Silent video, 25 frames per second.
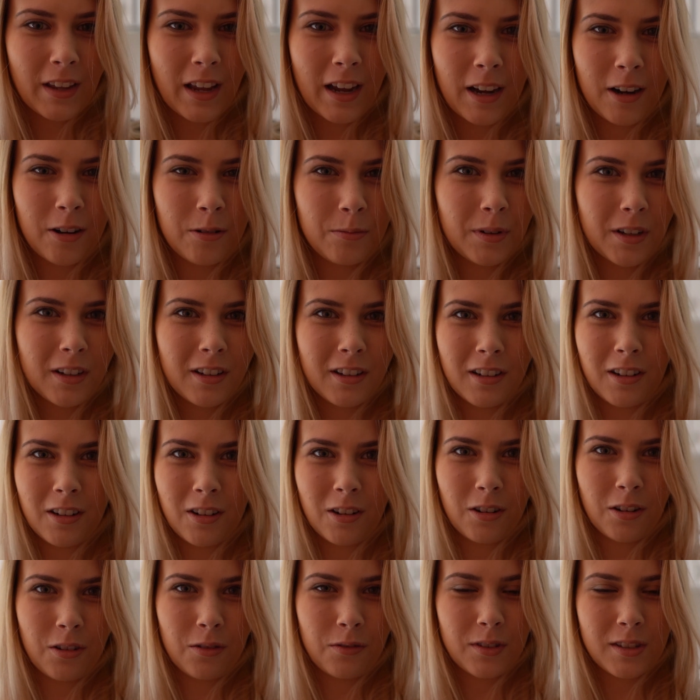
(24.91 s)
How am I gonna
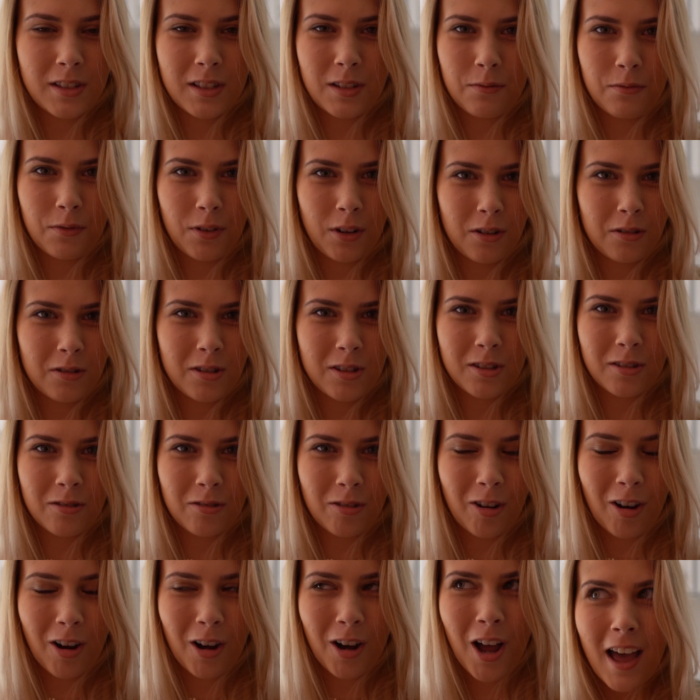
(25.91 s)
know if it's in focus or
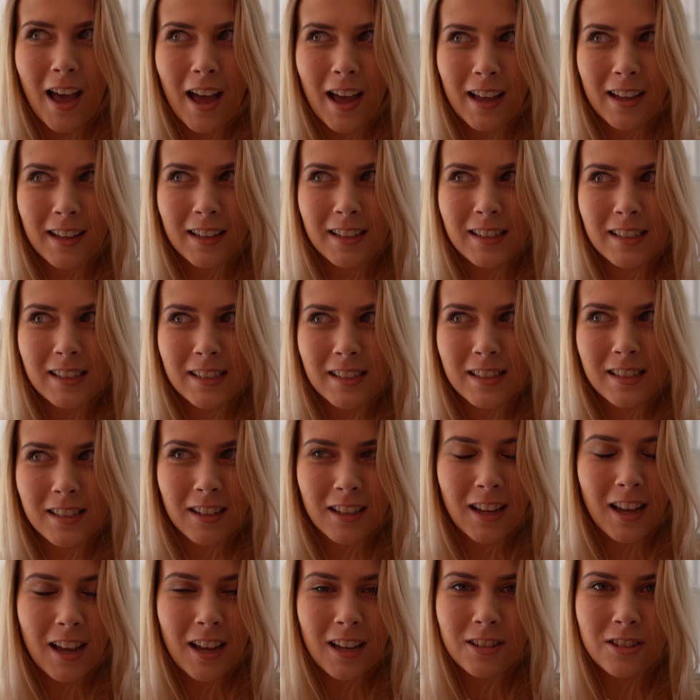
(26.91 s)
not? And
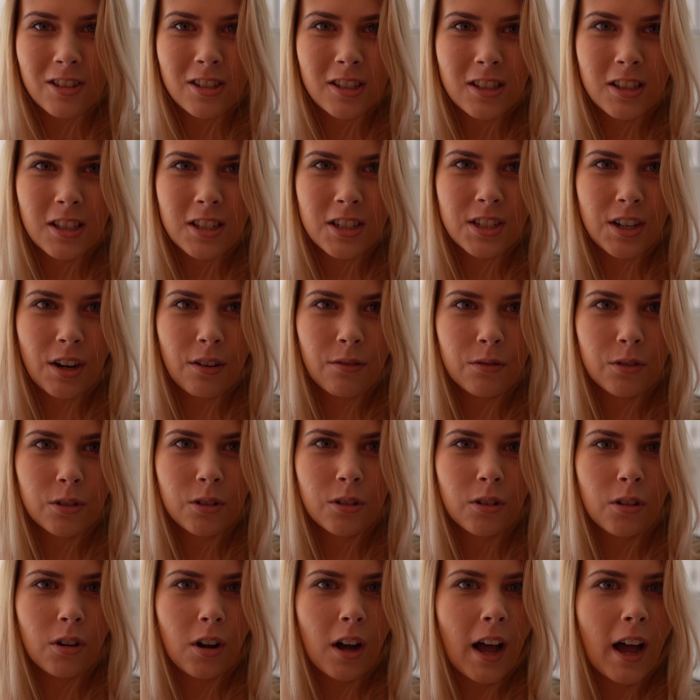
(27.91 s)
yeah, just the
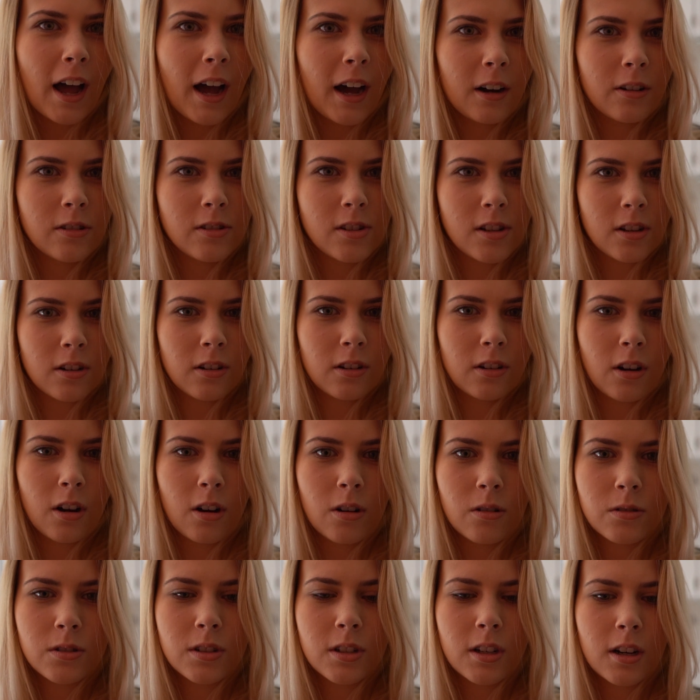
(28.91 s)
general, how is it gonna
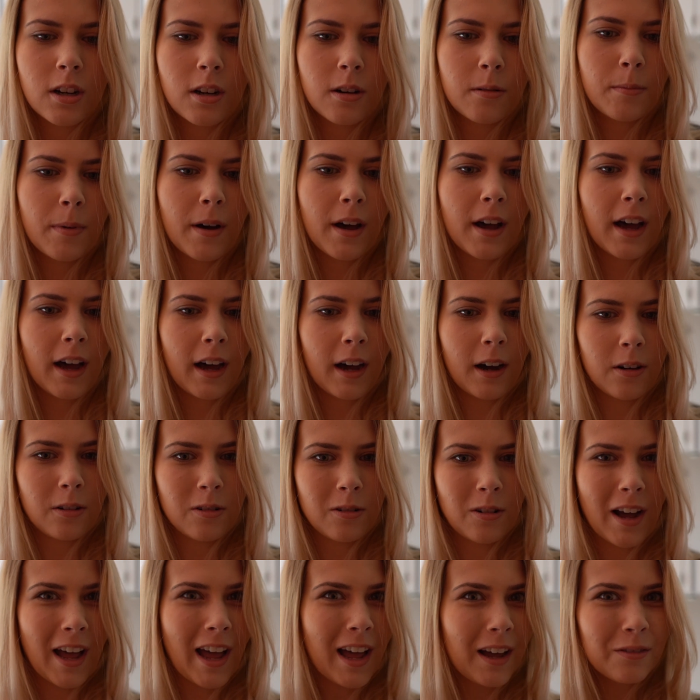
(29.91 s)
hold up?
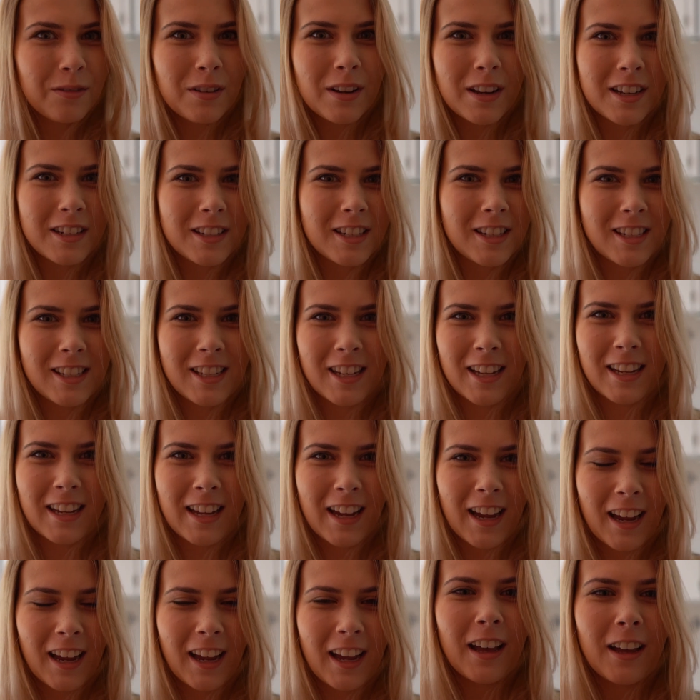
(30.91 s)
How heavy does it
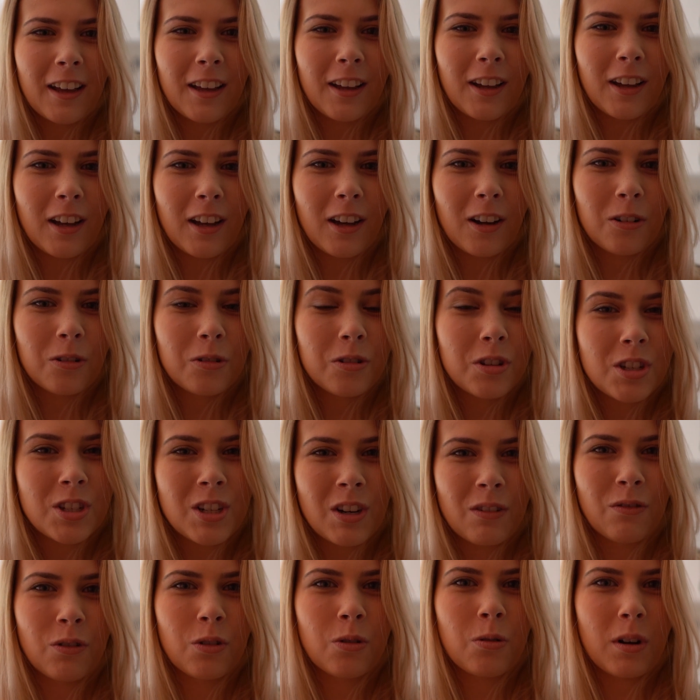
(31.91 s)
get? All the
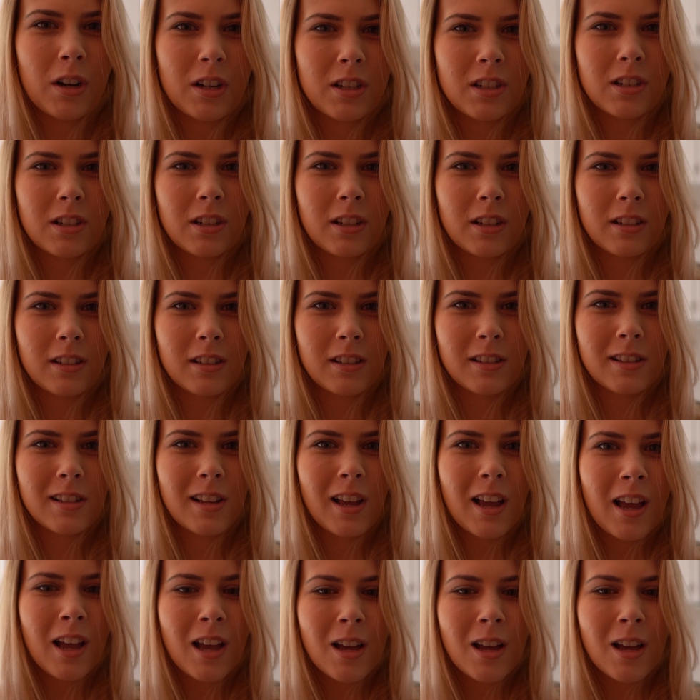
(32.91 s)
general questions.